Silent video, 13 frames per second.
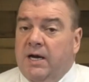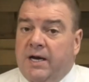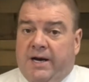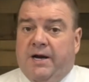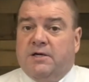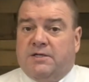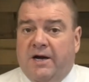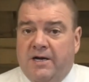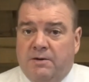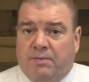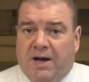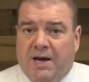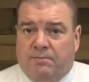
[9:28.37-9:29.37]
Here's how you
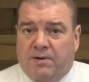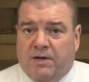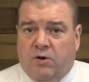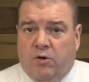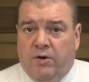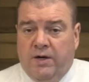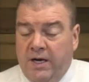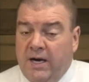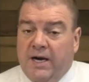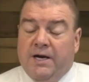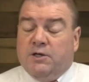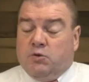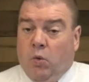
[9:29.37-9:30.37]
buy Bitcoin.
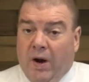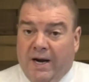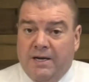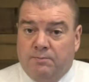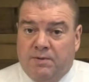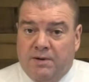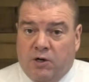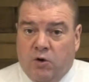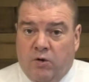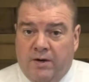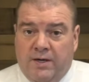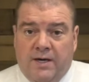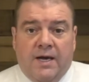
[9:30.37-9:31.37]
Here's why you buy
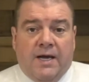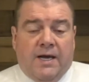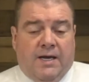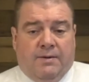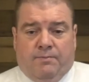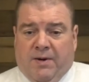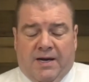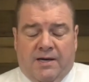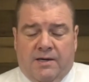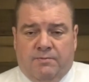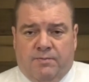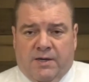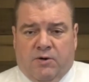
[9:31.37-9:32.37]

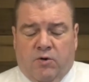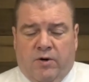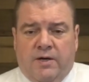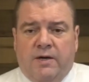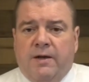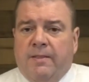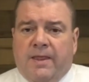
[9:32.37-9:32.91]
Bitcoin.